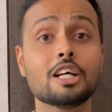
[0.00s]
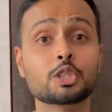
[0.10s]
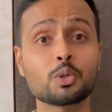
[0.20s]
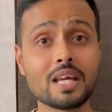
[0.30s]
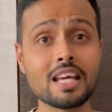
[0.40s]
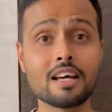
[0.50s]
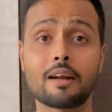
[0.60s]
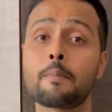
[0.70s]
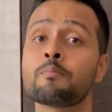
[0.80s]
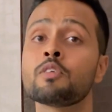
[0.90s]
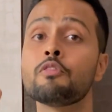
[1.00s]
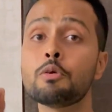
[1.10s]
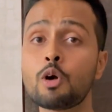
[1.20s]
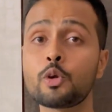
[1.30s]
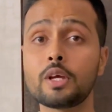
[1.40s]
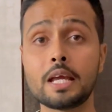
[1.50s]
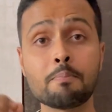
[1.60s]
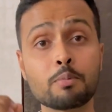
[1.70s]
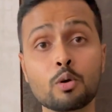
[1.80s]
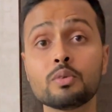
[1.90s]
So here we want to
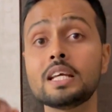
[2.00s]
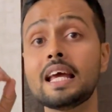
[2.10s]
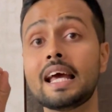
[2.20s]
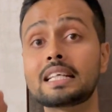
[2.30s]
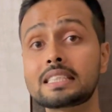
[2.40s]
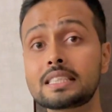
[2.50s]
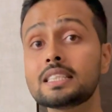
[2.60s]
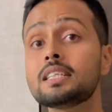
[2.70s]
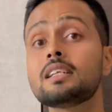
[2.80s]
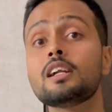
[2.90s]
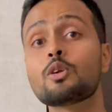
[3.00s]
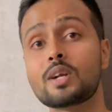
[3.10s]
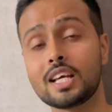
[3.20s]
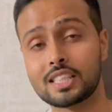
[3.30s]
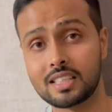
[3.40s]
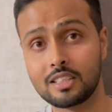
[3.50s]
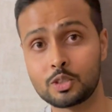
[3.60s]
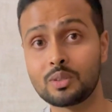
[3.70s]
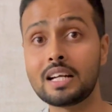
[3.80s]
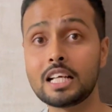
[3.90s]
improve the external rotation.
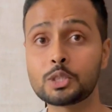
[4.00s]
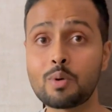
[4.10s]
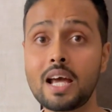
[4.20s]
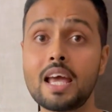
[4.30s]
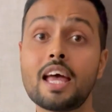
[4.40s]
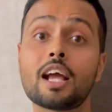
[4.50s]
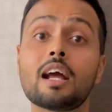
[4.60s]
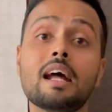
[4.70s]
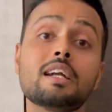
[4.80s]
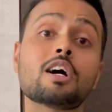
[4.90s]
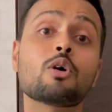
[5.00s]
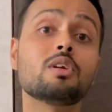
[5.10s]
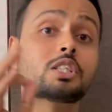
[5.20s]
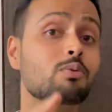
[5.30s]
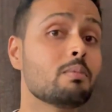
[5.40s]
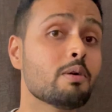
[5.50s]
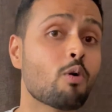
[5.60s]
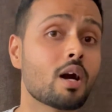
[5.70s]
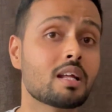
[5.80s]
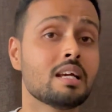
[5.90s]
So that is why antagonist will be
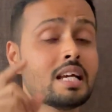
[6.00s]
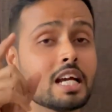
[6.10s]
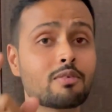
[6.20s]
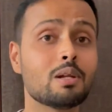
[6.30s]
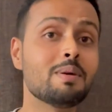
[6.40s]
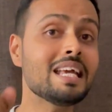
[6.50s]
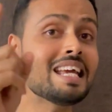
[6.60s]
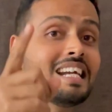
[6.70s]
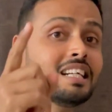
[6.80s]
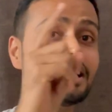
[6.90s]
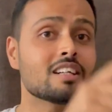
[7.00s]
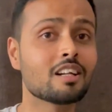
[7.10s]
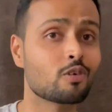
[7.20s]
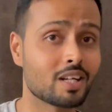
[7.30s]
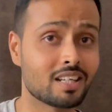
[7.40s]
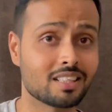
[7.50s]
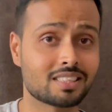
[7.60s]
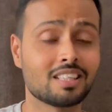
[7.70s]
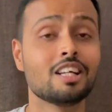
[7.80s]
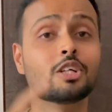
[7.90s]
what? It will be internal
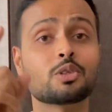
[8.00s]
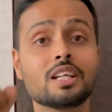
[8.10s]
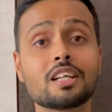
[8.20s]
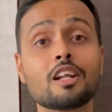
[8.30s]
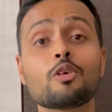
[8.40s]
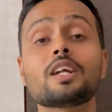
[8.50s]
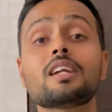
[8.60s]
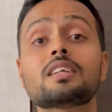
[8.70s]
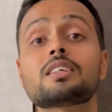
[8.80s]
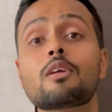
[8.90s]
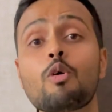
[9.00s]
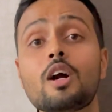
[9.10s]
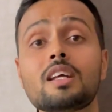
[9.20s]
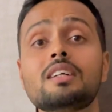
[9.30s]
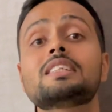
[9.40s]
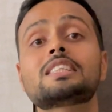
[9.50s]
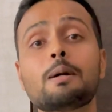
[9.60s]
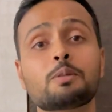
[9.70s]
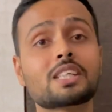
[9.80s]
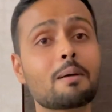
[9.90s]
rotators. So internal rotators are what?
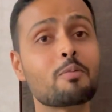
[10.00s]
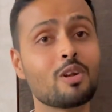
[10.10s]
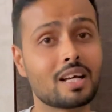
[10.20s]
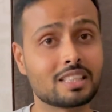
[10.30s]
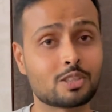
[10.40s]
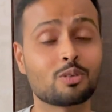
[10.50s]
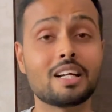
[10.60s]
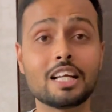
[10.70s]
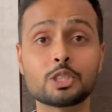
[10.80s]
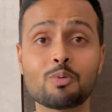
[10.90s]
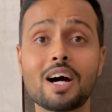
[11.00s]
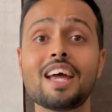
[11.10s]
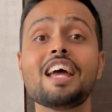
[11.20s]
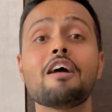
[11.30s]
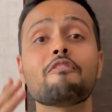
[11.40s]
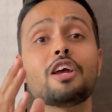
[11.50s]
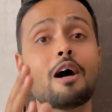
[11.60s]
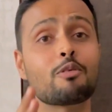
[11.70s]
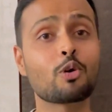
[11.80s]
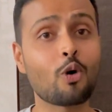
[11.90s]
Subscapularis. So that is why we
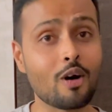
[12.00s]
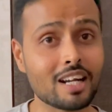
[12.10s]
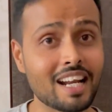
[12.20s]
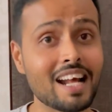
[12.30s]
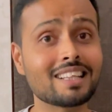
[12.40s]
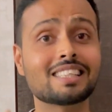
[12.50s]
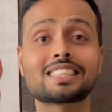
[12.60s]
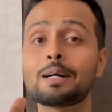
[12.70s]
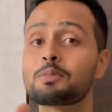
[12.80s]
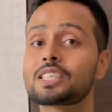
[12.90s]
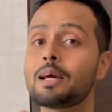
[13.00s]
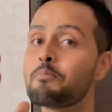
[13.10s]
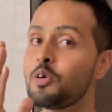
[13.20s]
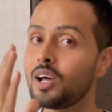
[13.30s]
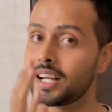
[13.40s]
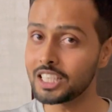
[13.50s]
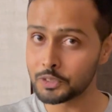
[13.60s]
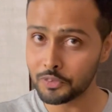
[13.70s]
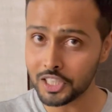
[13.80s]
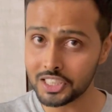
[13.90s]
have to contract the subscapularis
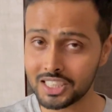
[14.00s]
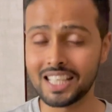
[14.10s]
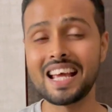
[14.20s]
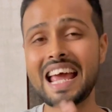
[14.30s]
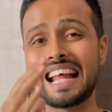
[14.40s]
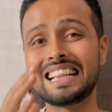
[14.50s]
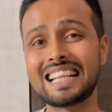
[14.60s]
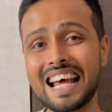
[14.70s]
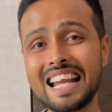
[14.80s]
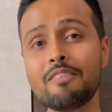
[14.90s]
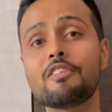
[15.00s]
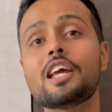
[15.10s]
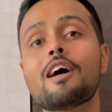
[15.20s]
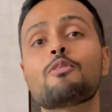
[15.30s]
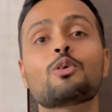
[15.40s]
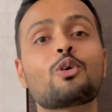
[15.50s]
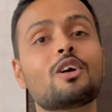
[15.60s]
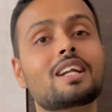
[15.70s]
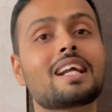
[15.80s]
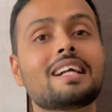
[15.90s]
first, and then we have to
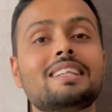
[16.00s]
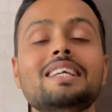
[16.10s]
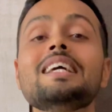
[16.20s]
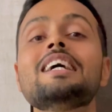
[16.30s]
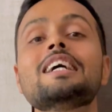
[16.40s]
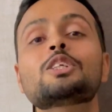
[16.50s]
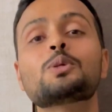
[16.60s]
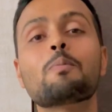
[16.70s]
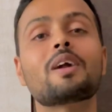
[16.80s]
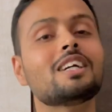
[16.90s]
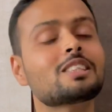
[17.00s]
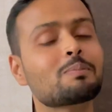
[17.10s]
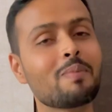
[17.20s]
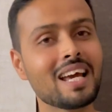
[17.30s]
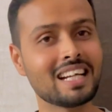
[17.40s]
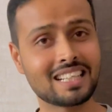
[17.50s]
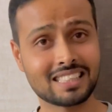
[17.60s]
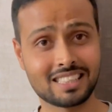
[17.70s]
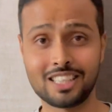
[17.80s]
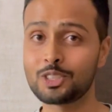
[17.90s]
contract the
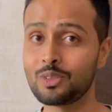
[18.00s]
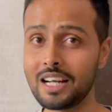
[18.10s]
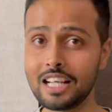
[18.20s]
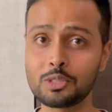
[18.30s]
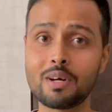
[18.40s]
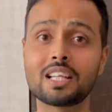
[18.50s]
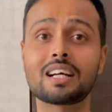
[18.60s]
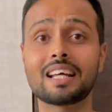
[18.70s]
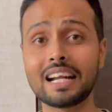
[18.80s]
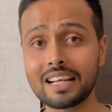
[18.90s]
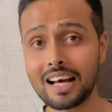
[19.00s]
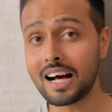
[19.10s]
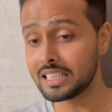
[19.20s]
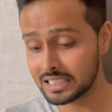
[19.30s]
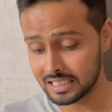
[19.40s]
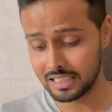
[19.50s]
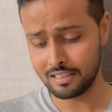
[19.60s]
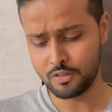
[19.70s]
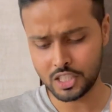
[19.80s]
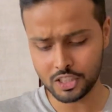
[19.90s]
supraspinatus. So that is why the correct answer,
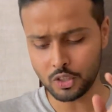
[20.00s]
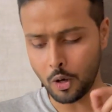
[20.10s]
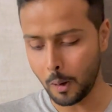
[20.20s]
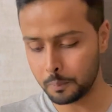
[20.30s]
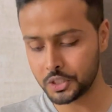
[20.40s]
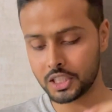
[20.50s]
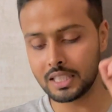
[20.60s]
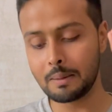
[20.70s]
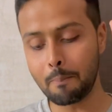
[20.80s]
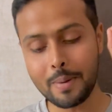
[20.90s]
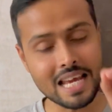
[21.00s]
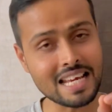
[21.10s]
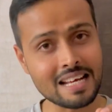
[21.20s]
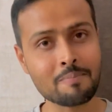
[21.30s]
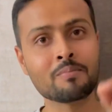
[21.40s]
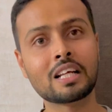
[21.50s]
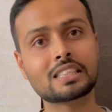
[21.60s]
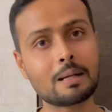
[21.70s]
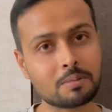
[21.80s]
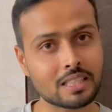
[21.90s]
which is option B,
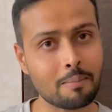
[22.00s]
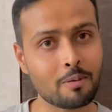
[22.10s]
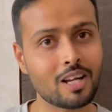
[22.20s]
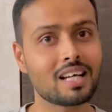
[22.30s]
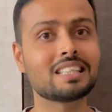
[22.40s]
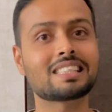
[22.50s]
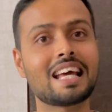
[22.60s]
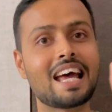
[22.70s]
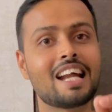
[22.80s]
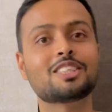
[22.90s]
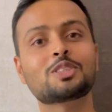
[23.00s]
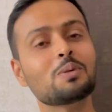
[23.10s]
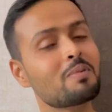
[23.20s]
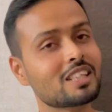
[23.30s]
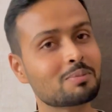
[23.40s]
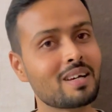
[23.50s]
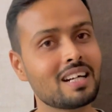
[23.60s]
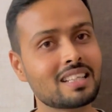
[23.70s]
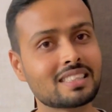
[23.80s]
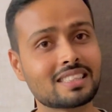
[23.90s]
subscapularis and
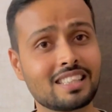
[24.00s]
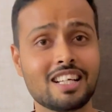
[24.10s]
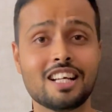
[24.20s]
supraspinatus.